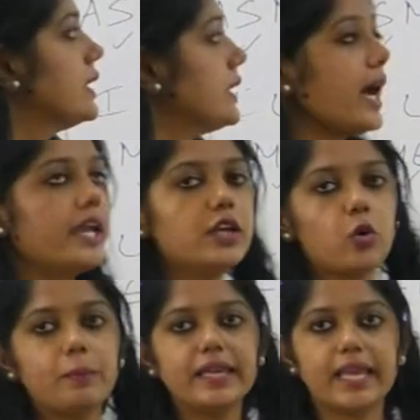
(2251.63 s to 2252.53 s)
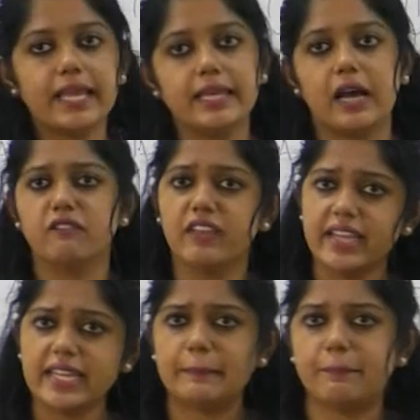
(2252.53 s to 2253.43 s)
Nairobi, Kenya.
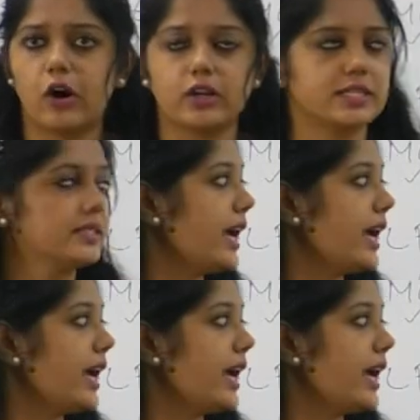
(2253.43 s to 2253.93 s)
Very important.